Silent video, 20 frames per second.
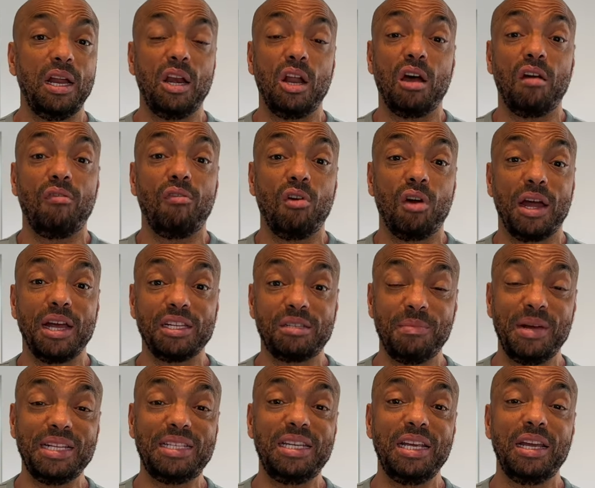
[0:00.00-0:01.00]
lifelong
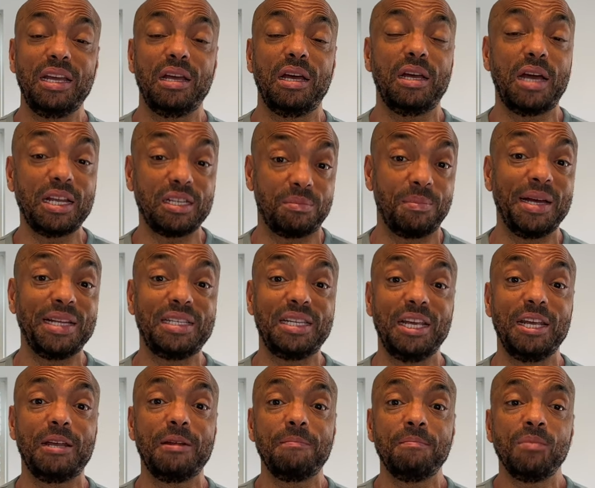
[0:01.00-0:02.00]
asthmatic,
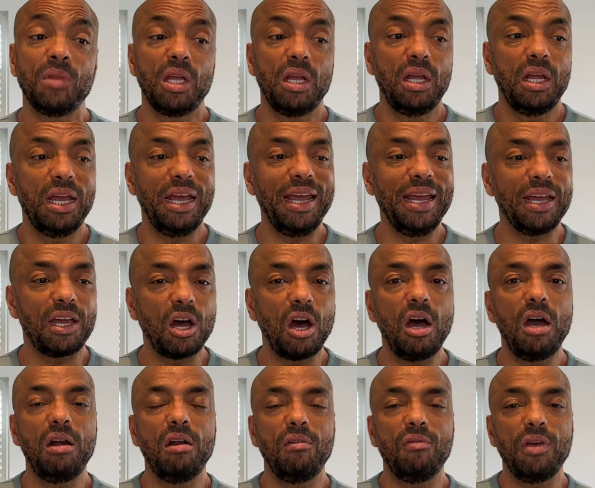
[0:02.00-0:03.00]
asthmatic, it
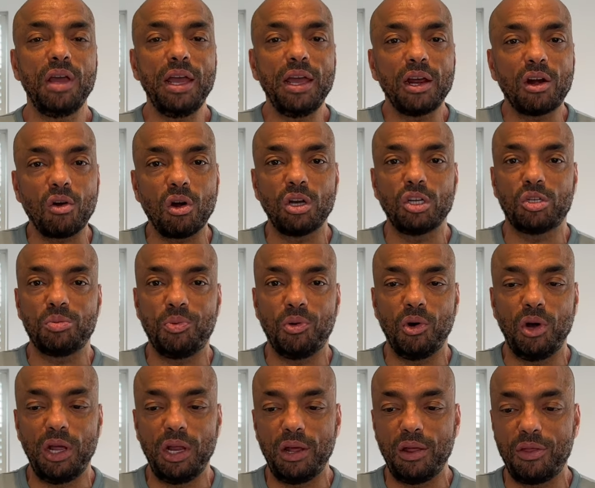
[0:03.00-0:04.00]
kind of hit a crunch
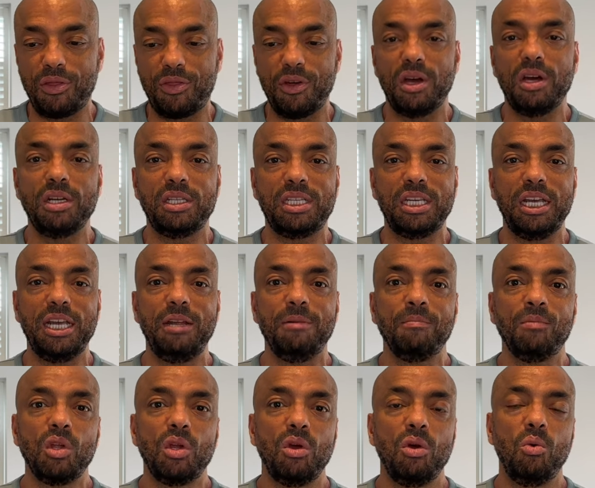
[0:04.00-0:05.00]
point at 30
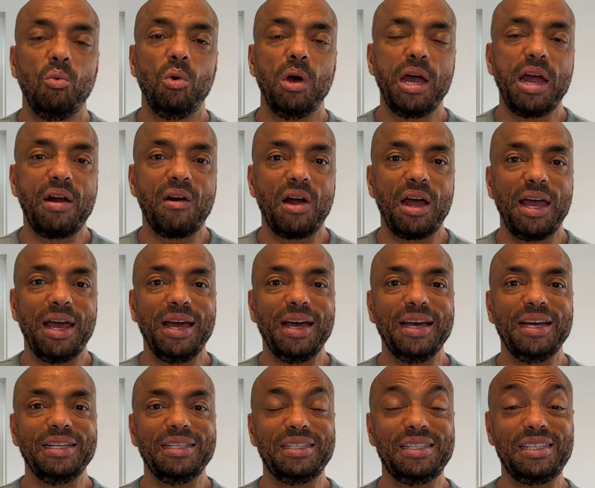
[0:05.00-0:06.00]
where I
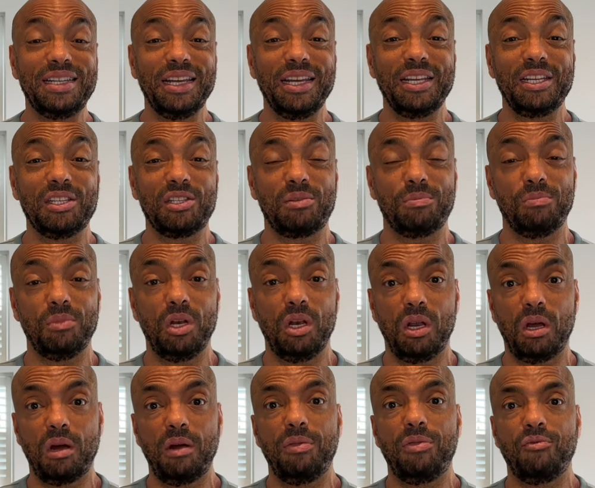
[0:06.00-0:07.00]
had six
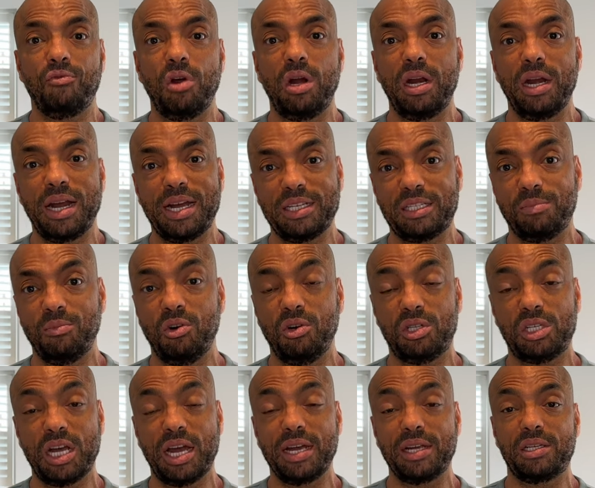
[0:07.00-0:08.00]
life-threatening asthma
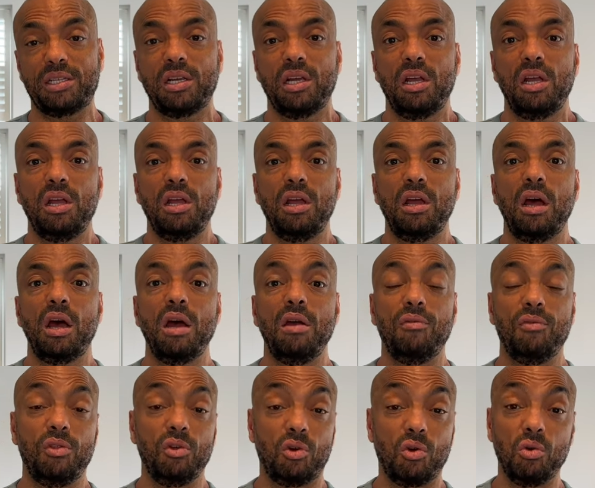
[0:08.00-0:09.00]
attacks
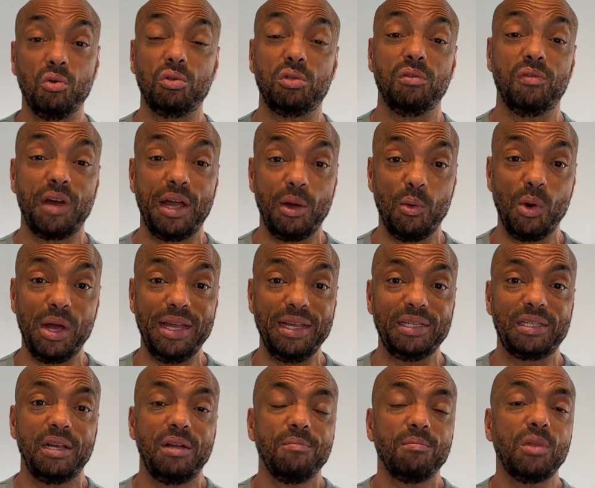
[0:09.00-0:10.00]
over the course of eight
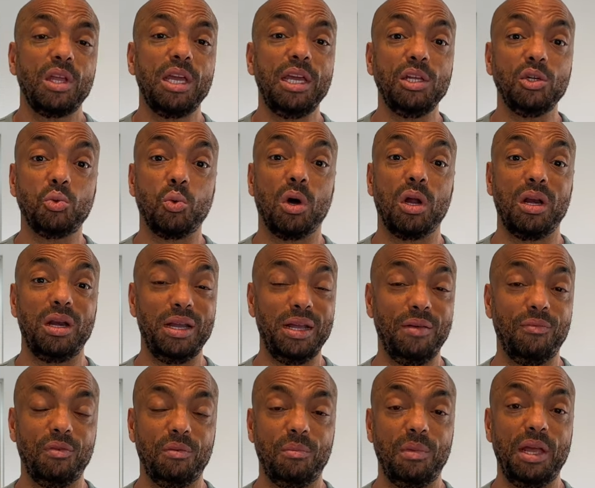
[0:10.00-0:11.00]
weeks, each one
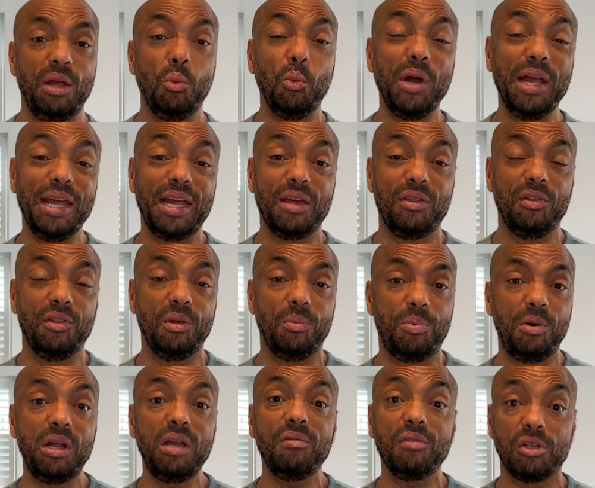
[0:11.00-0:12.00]
leaving me weaker than the
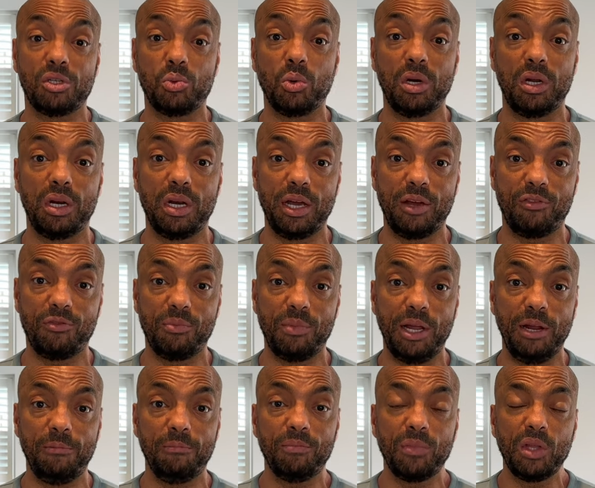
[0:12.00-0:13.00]
previous one had left me.